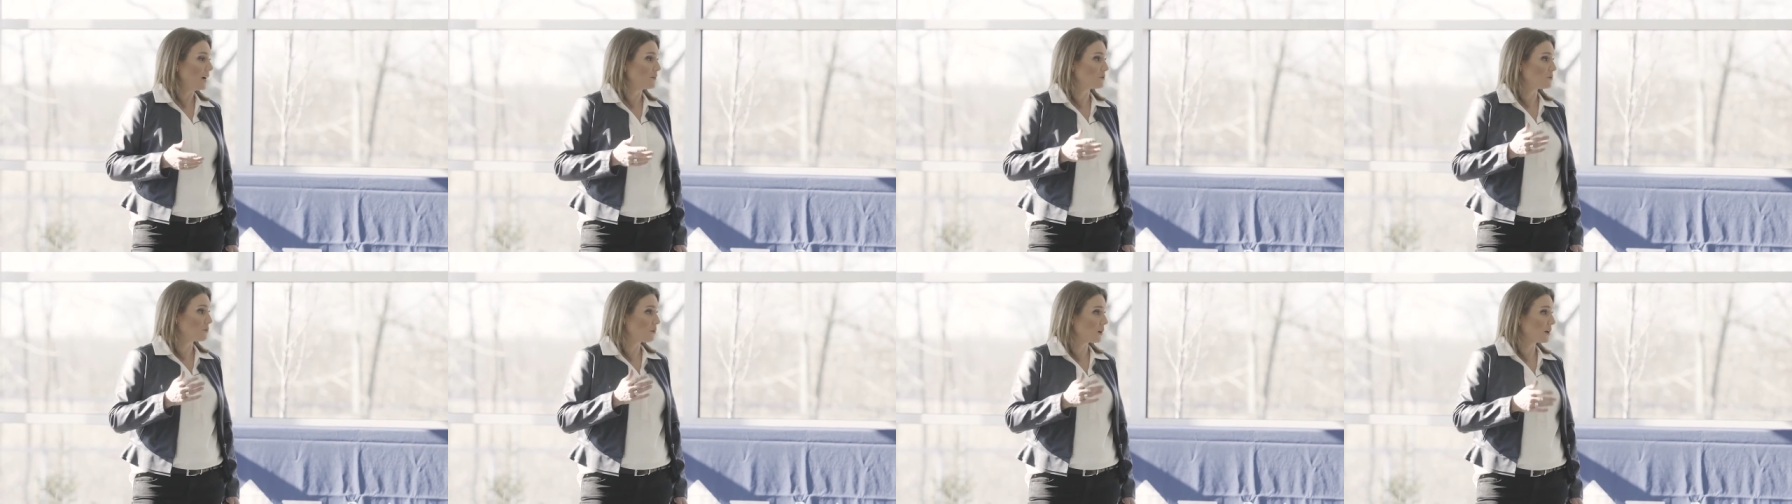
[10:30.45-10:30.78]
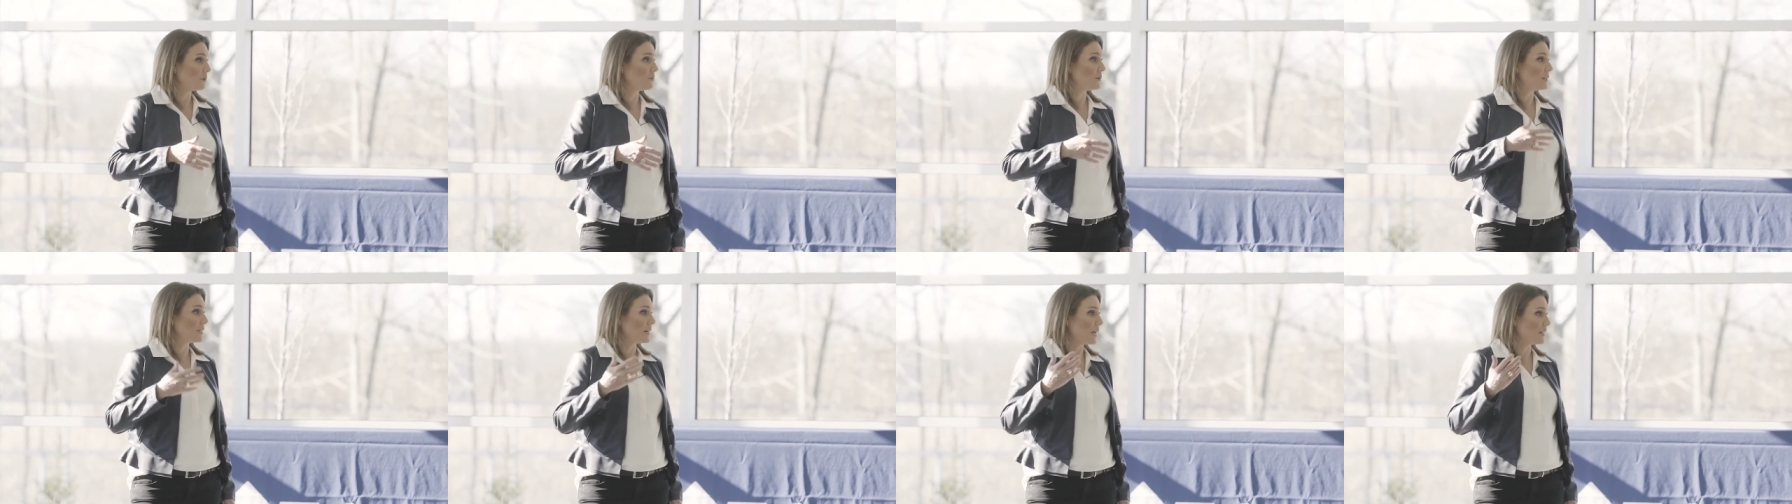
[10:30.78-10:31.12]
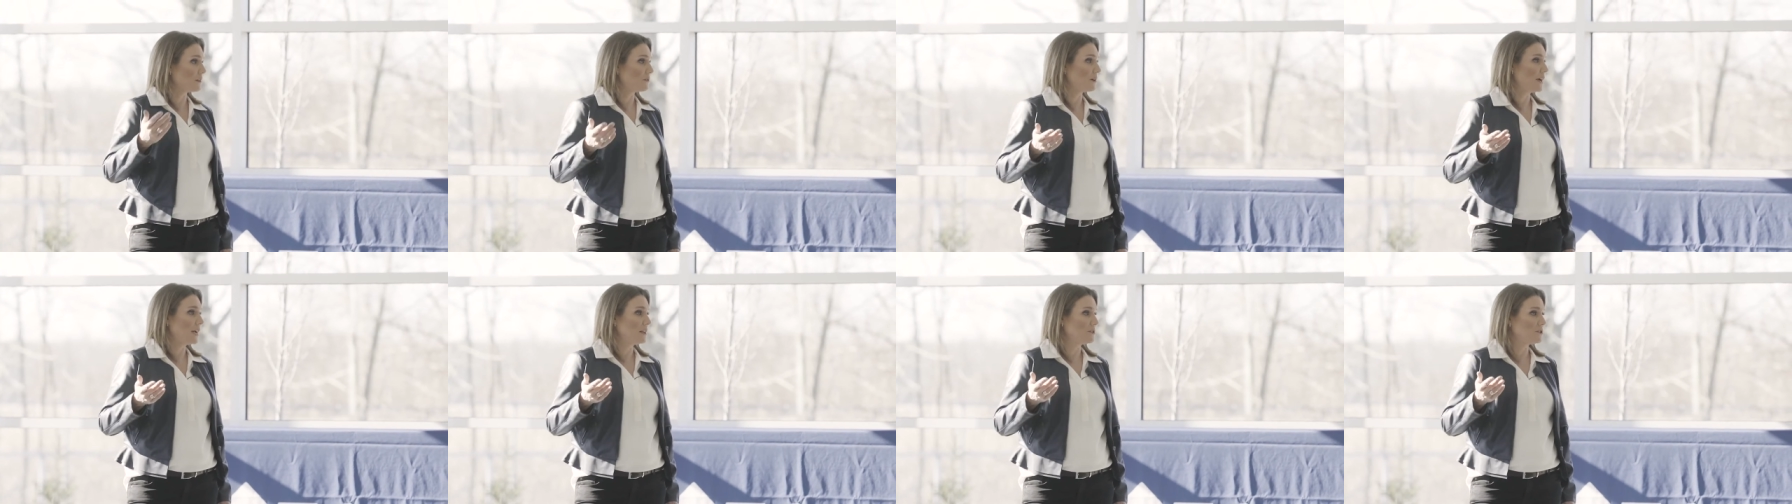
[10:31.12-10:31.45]
I was working with
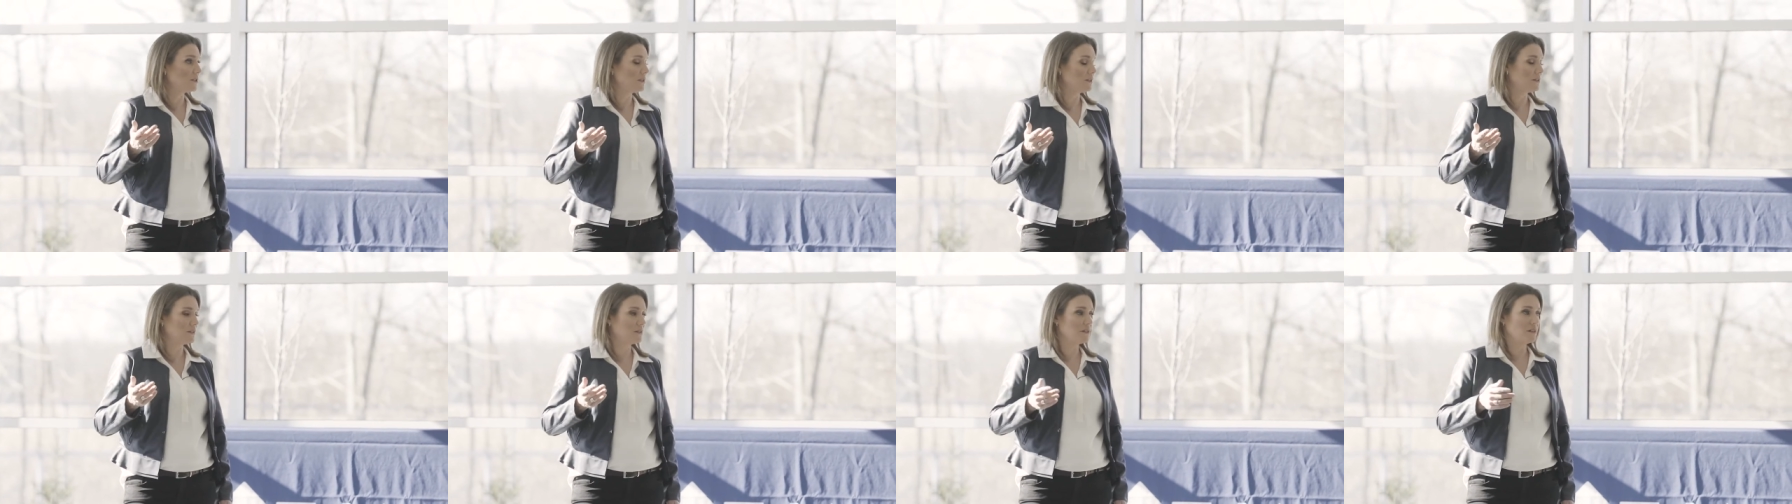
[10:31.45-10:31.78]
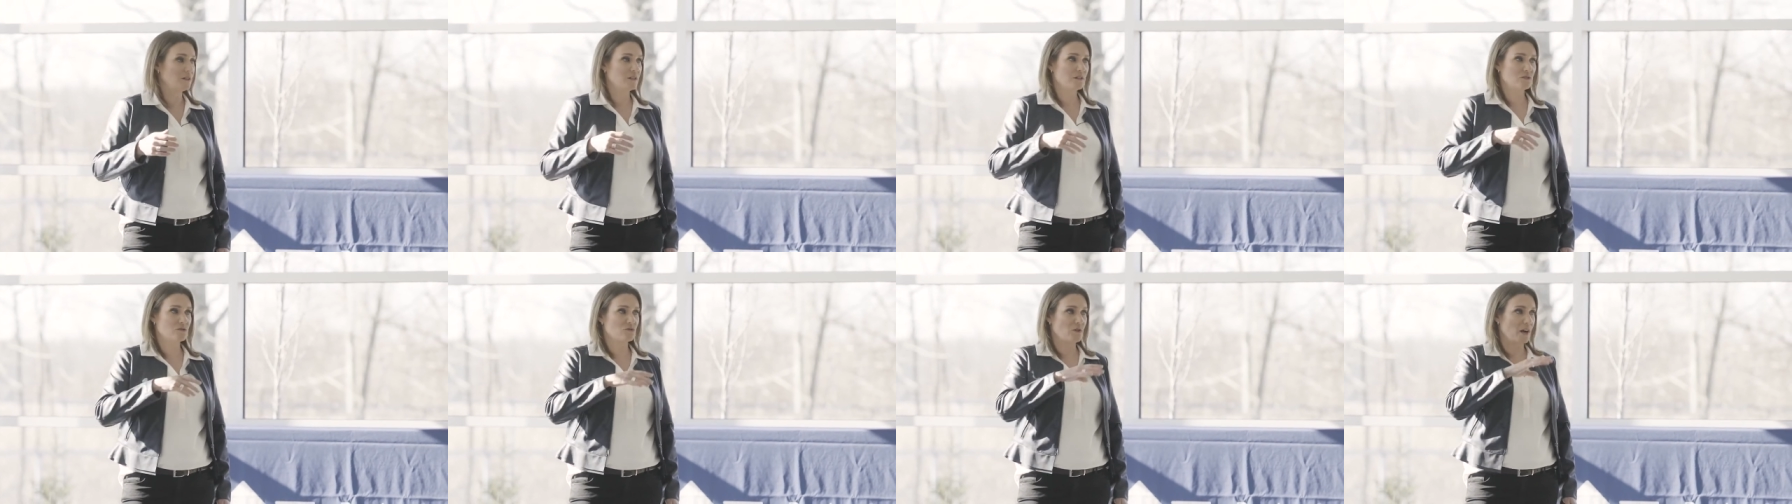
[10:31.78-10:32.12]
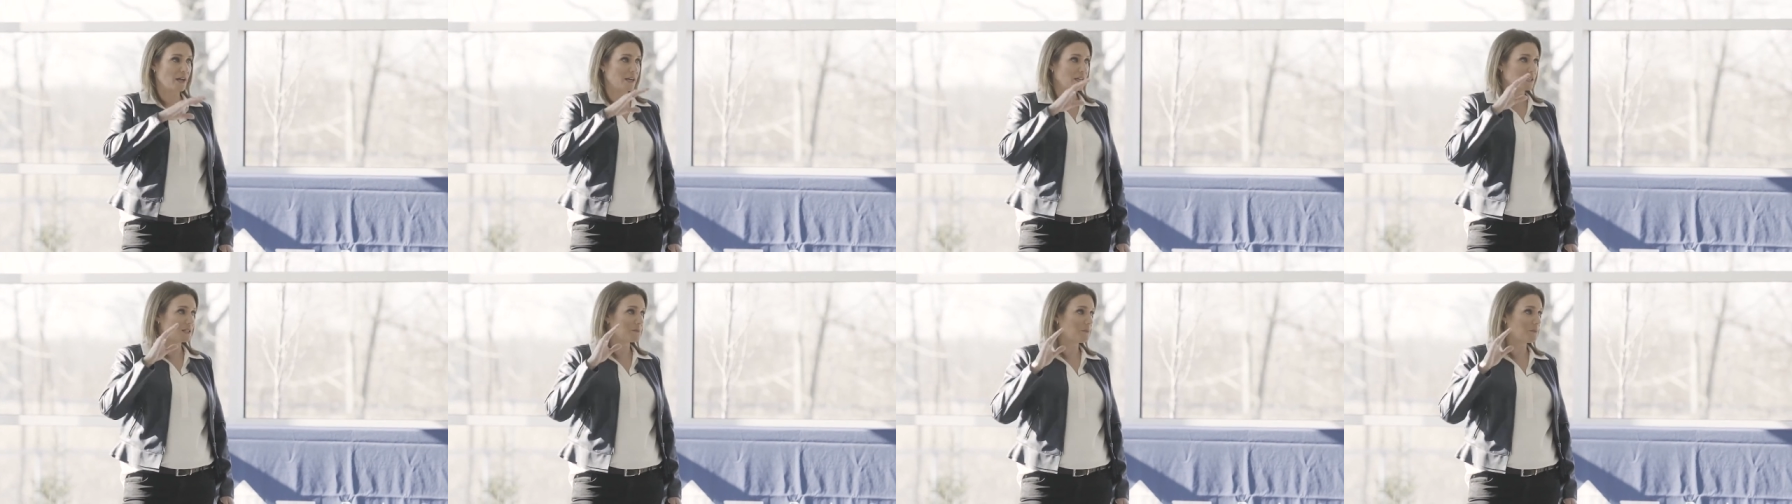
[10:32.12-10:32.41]
another agent trying to